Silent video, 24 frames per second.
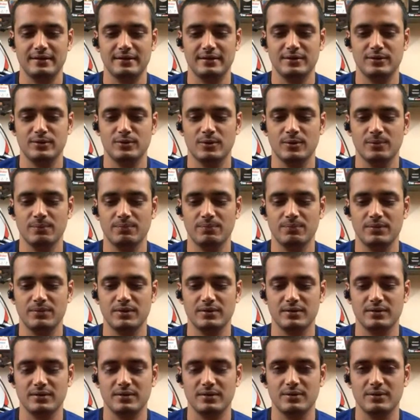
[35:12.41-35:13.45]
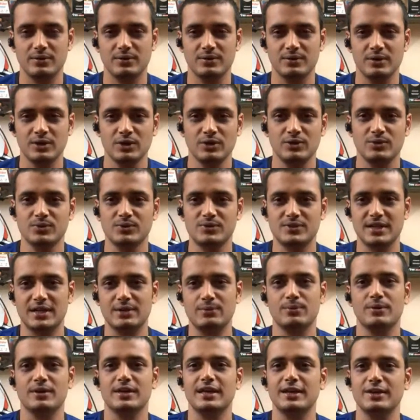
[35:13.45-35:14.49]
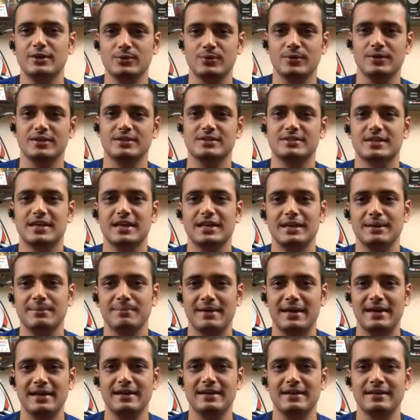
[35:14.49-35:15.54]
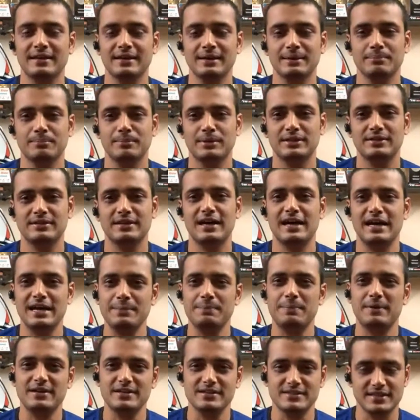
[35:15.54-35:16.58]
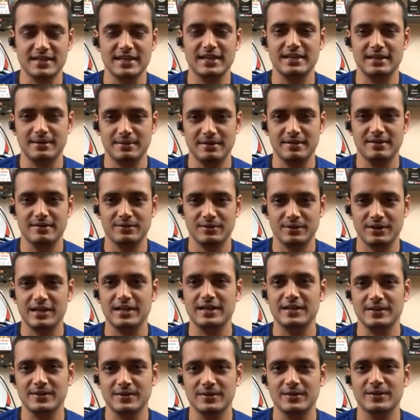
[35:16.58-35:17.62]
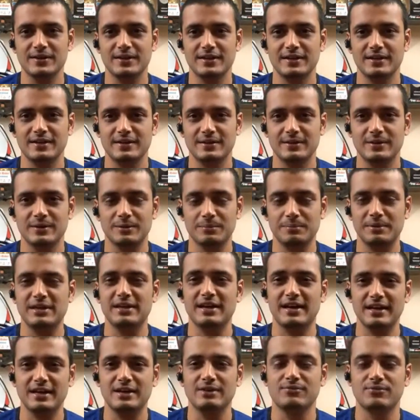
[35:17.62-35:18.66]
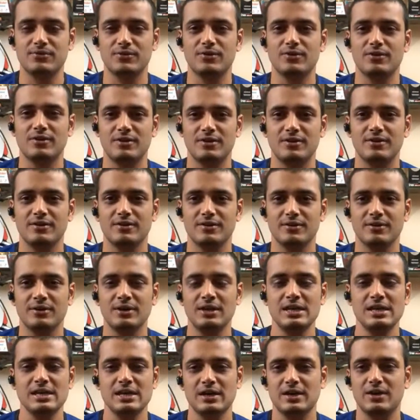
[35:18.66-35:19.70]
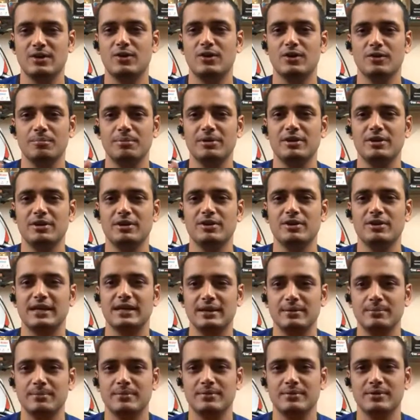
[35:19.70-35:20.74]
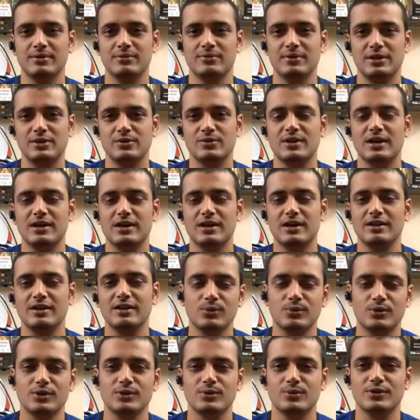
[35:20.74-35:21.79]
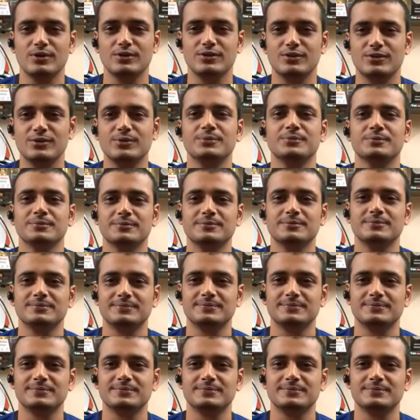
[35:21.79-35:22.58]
uh, you know uh, you, you, start working towards getting back but the hard part is getting uh, getting hurt and uh, being idle for uh, a long period of time where you can't do what you want to do